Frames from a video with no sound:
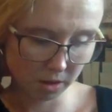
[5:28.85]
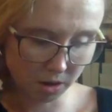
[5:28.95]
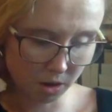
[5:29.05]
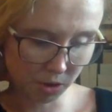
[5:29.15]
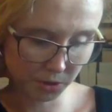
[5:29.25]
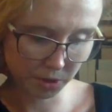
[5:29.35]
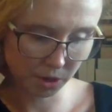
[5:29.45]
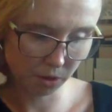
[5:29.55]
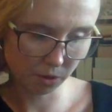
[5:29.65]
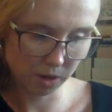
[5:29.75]

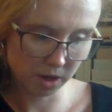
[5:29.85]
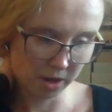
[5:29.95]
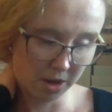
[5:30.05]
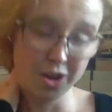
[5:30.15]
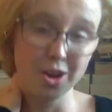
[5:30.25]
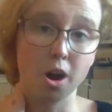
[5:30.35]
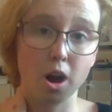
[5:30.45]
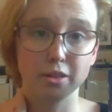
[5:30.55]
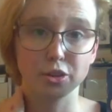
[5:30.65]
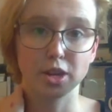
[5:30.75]
Also,
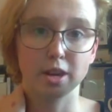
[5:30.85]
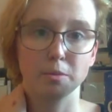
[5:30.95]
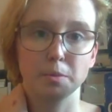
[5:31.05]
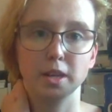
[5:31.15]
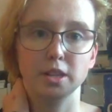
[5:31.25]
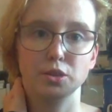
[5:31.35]
on the Shattered Plains,